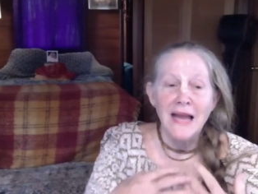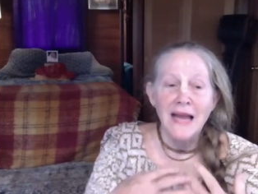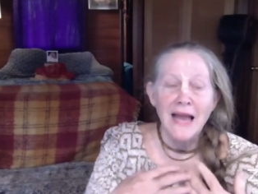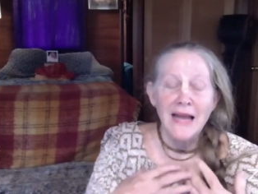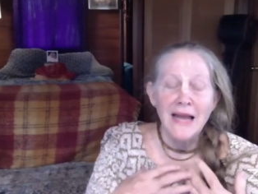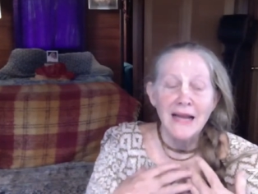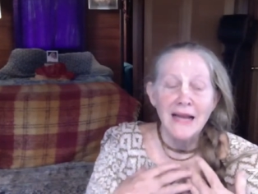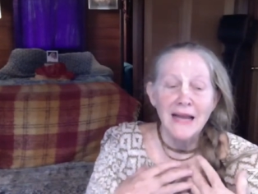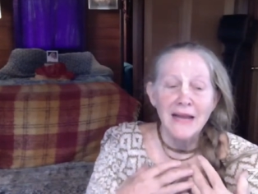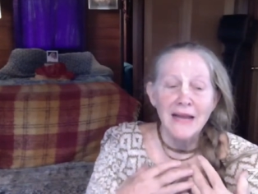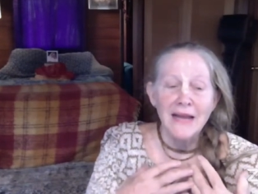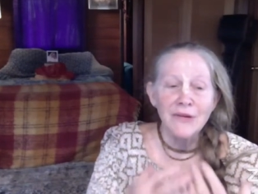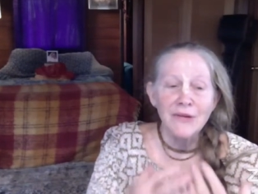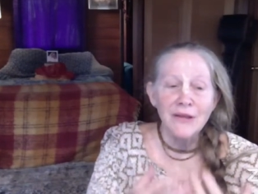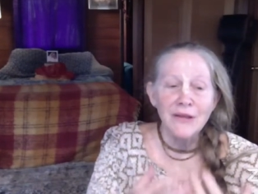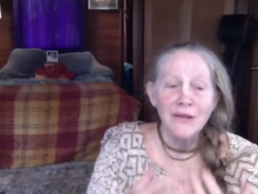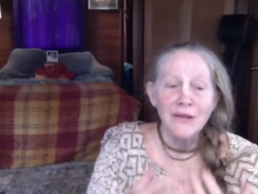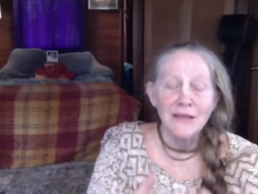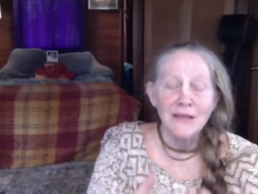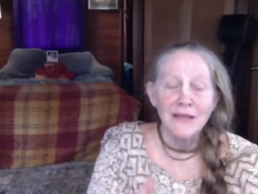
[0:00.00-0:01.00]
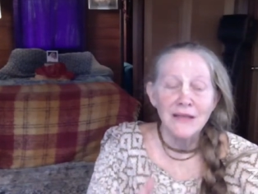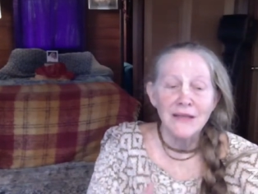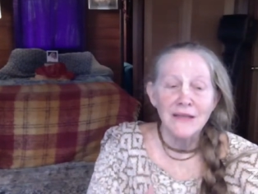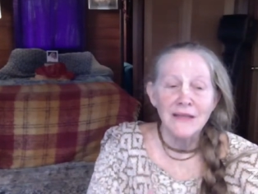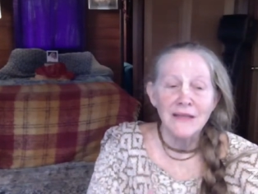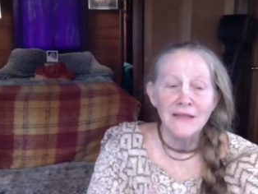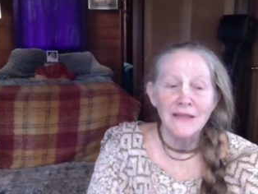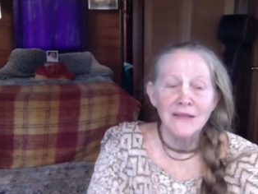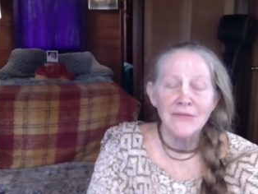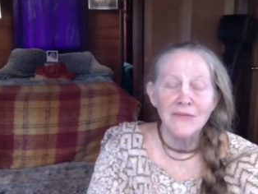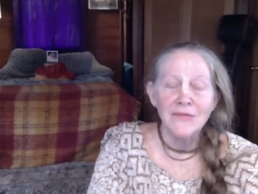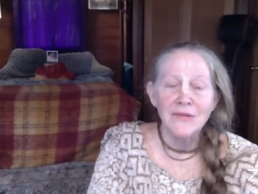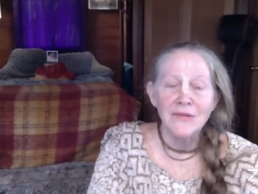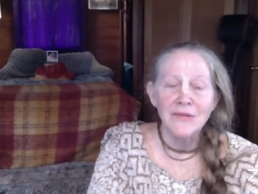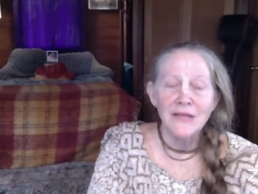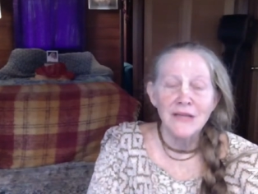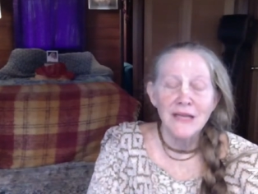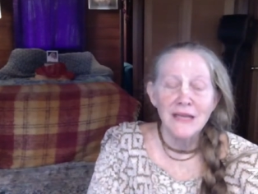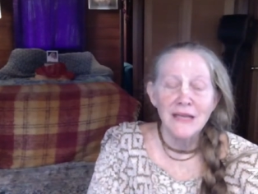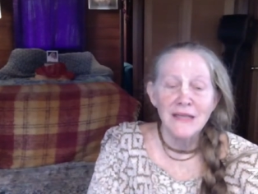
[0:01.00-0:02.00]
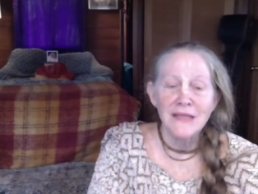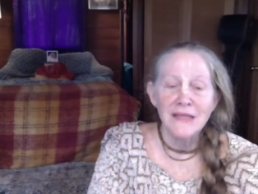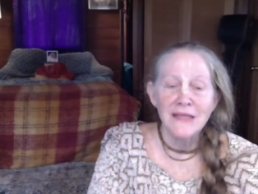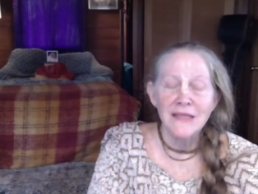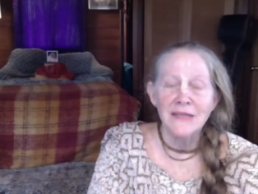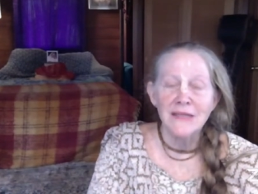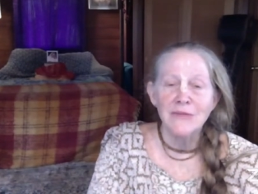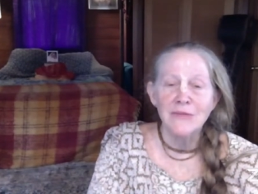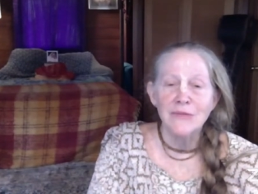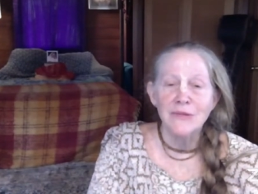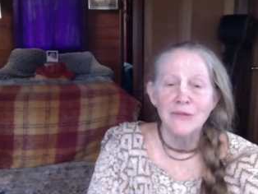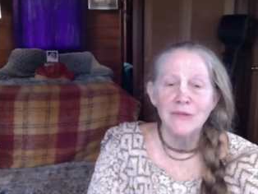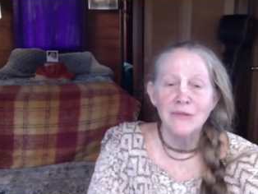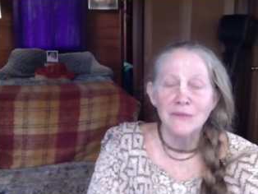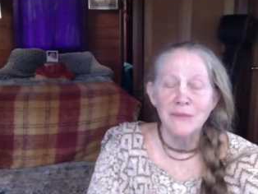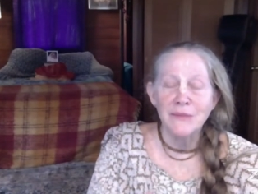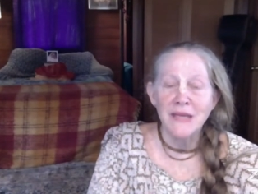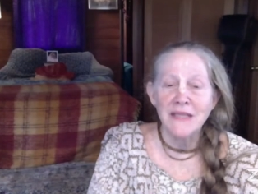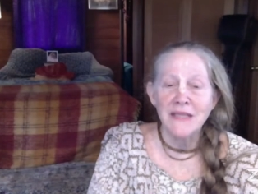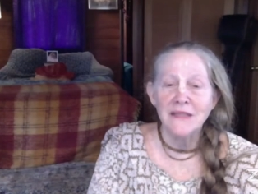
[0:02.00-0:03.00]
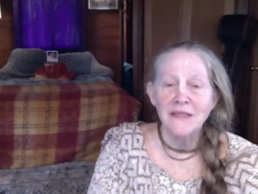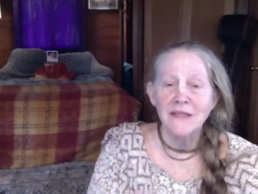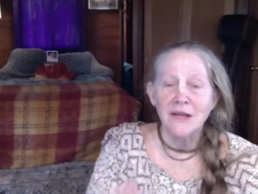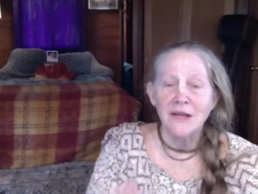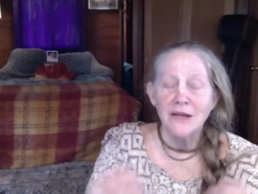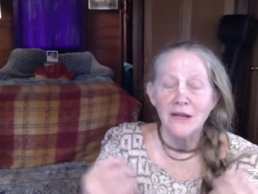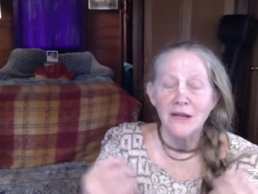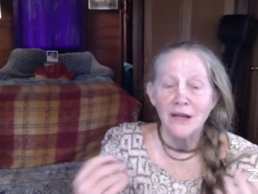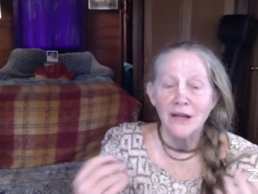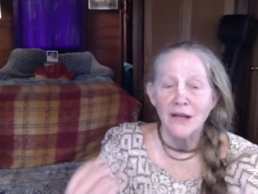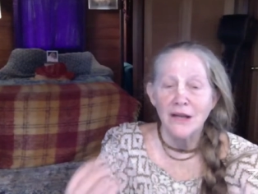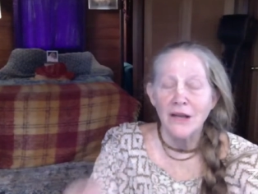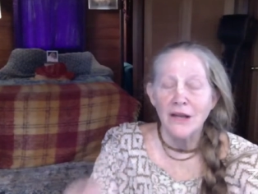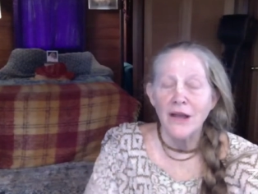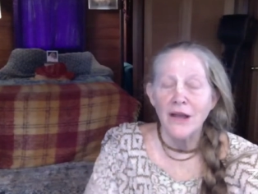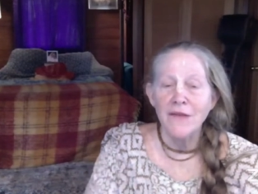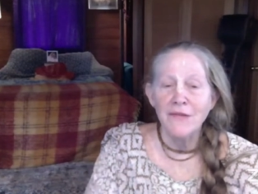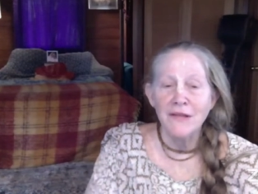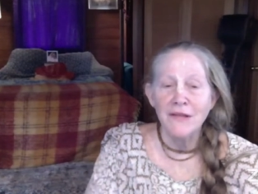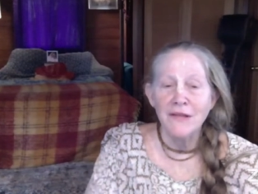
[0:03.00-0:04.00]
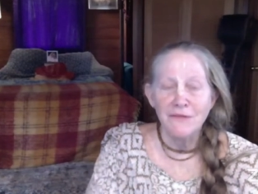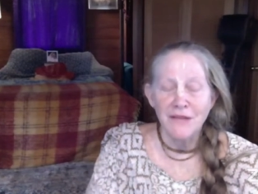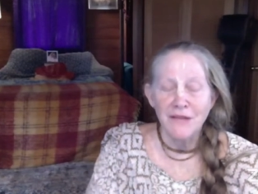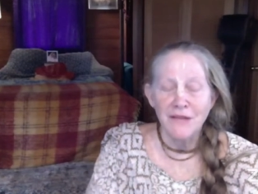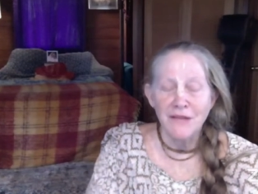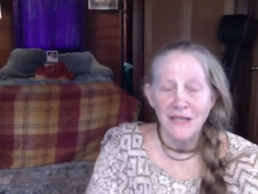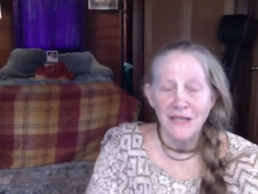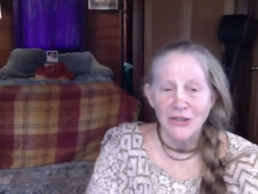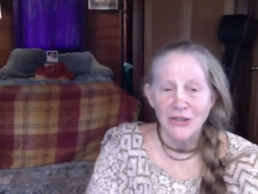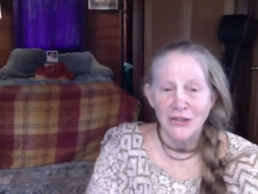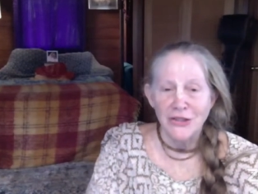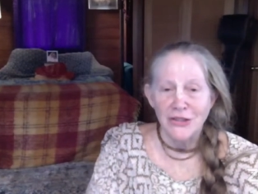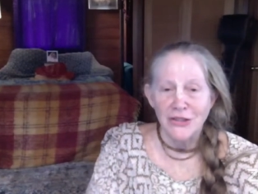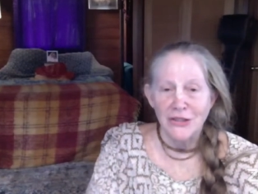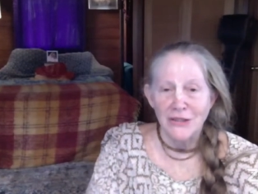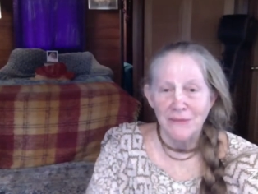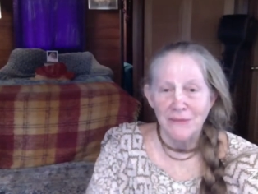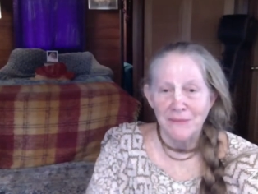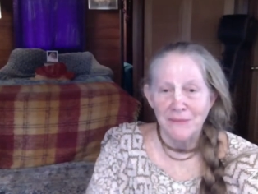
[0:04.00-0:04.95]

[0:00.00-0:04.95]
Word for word: And everything he did was based on love and affection,